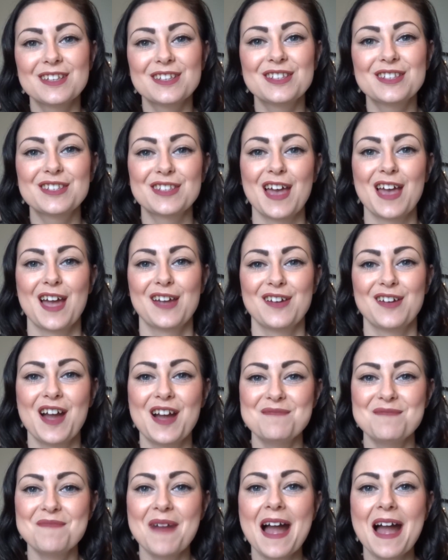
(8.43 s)
So
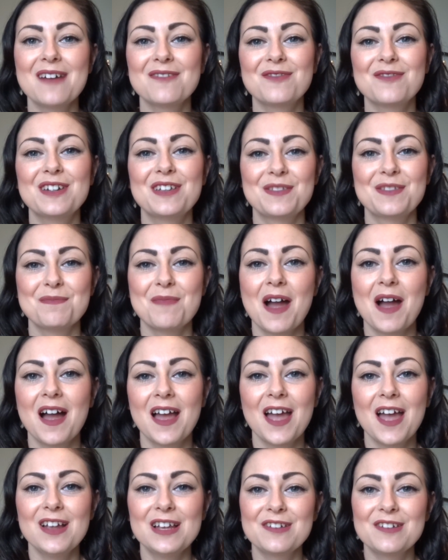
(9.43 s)
I'm back with my
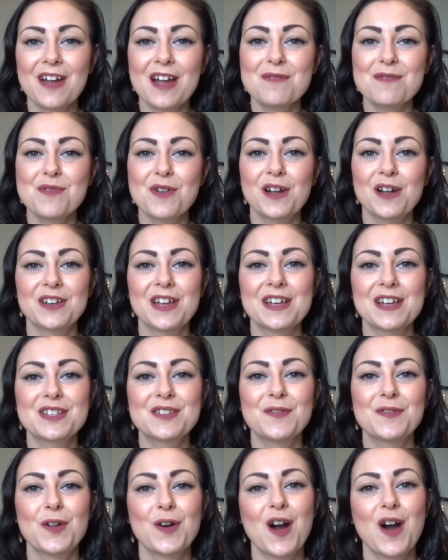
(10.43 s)
Holy Grail
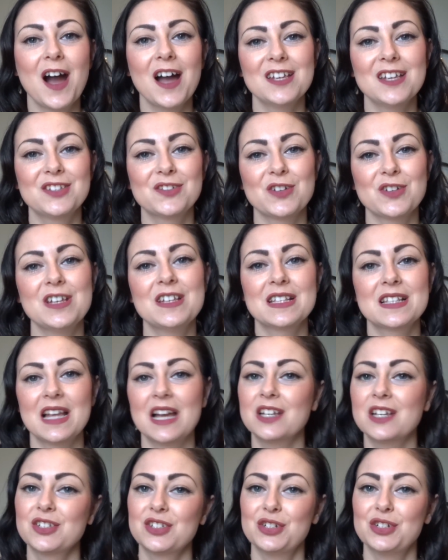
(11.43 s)
products for high street
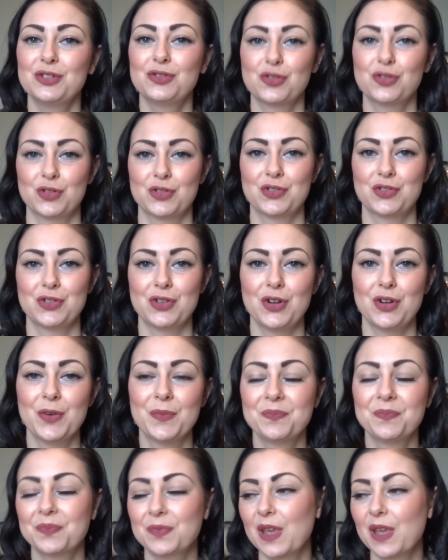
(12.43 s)
/
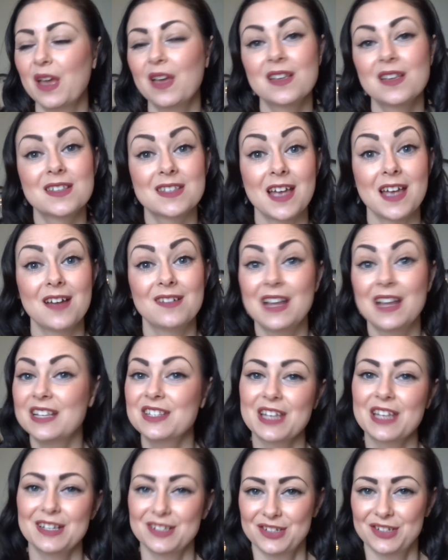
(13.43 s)
drugstore. So
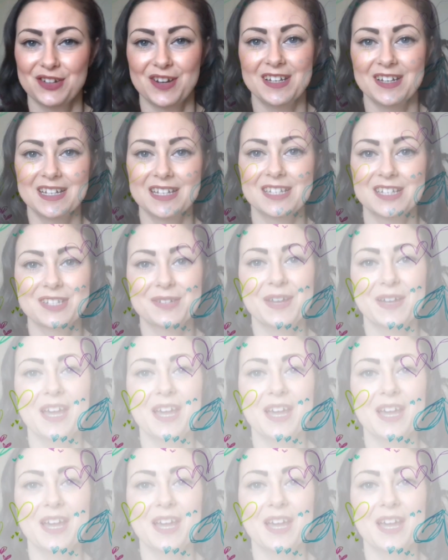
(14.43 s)
let's get straight into